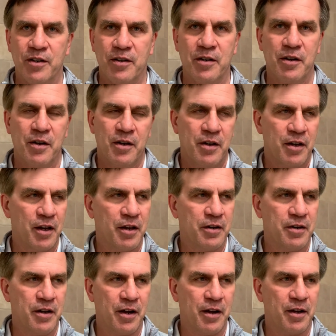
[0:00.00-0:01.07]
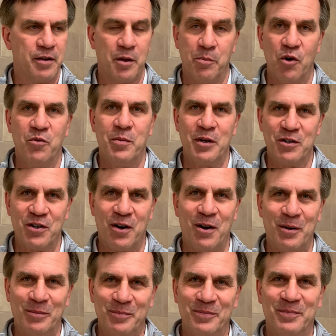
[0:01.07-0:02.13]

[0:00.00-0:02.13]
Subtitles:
and the movement's on.